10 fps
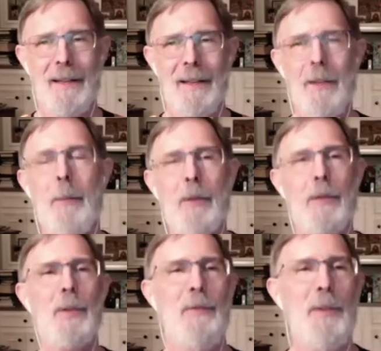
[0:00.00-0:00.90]
the
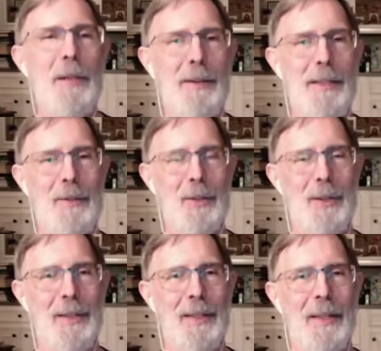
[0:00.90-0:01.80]

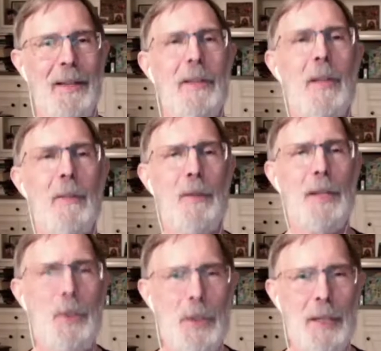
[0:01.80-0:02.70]
perseverance, the
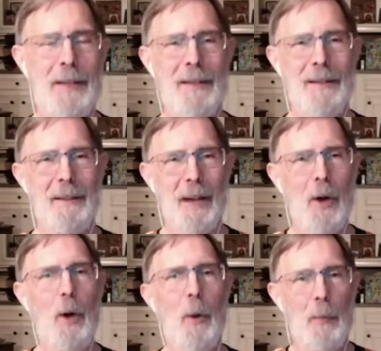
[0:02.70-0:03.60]
vision, the
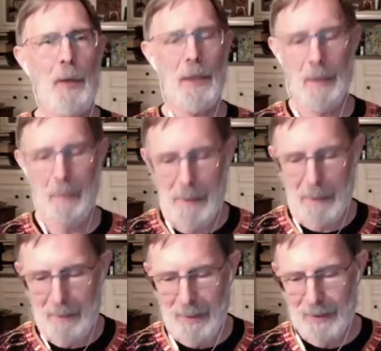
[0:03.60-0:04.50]
hope, the
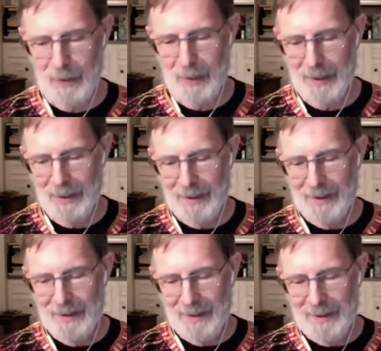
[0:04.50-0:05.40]
commitment
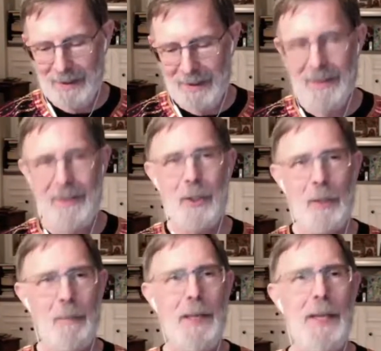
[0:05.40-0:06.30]

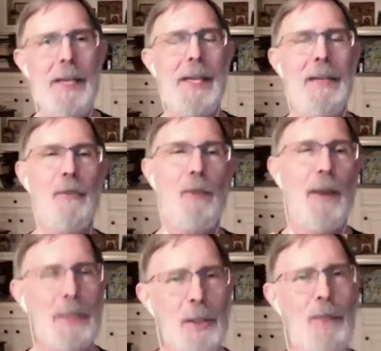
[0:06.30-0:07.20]
to be
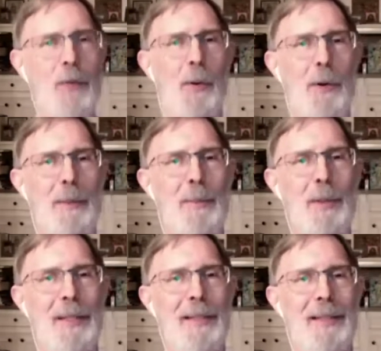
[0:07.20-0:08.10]

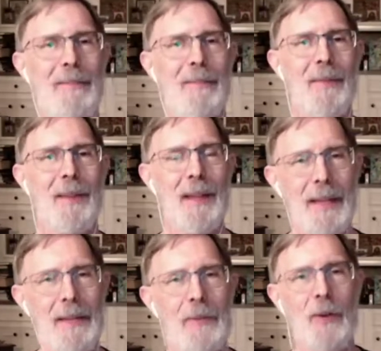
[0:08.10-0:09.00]
transformed
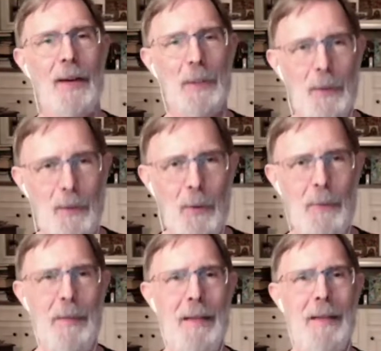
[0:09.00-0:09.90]
and
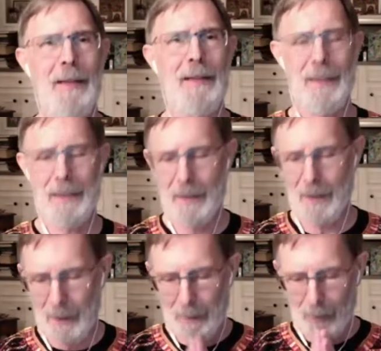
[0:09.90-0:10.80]
transforming in
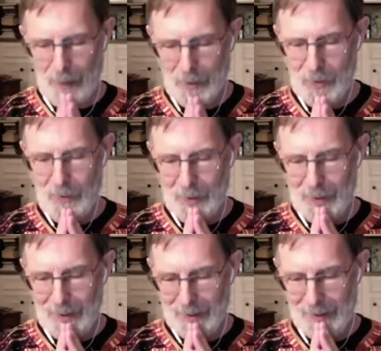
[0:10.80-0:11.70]
our presence
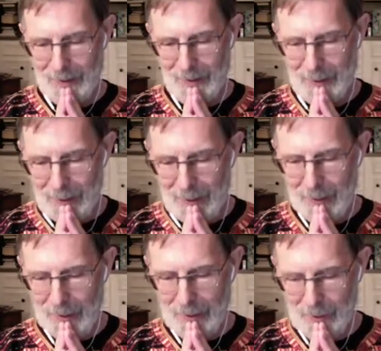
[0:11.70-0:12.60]

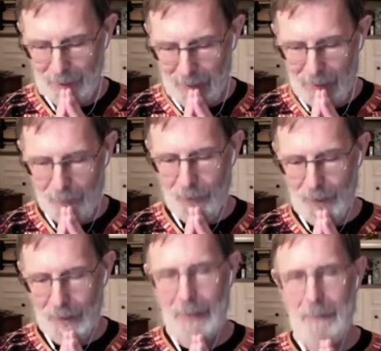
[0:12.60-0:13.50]
in this
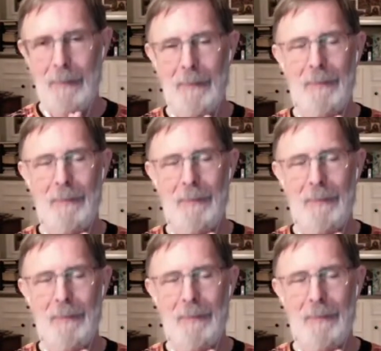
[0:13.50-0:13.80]
lifetime.